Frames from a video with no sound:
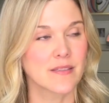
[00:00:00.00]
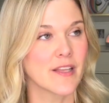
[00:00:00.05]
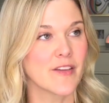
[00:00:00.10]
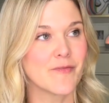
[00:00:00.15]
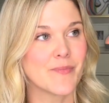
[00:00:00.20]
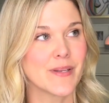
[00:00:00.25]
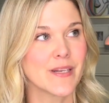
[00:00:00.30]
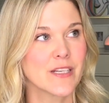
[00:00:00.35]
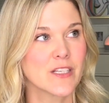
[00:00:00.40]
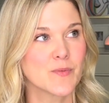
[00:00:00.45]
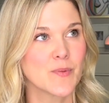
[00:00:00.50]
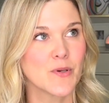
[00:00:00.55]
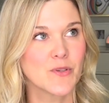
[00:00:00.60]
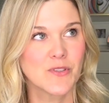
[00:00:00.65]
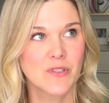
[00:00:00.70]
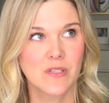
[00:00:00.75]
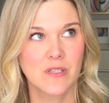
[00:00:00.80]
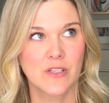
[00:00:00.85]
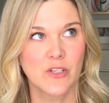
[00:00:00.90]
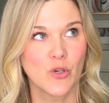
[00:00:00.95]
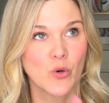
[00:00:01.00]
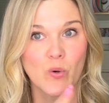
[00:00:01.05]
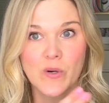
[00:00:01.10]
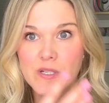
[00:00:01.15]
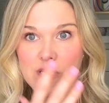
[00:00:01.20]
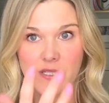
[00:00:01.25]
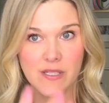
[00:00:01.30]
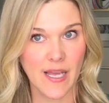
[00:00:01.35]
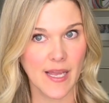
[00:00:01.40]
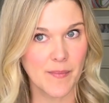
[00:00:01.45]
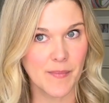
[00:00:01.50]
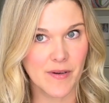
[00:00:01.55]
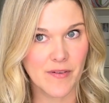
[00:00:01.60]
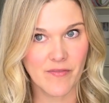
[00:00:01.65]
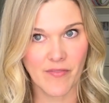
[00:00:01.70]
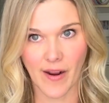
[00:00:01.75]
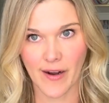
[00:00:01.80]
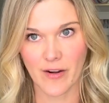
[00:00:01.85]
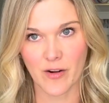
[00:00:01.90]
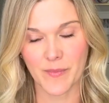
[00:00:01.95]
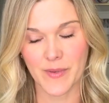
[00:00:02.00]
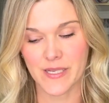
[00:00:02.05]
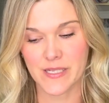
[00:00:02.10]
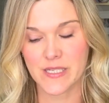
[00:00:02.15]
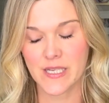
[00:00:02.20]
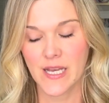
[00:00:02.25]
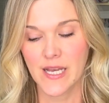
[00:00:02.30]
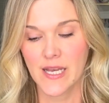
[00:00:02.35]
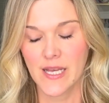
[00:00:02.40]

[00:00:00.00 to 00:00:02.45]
They've been exposed to your same environment.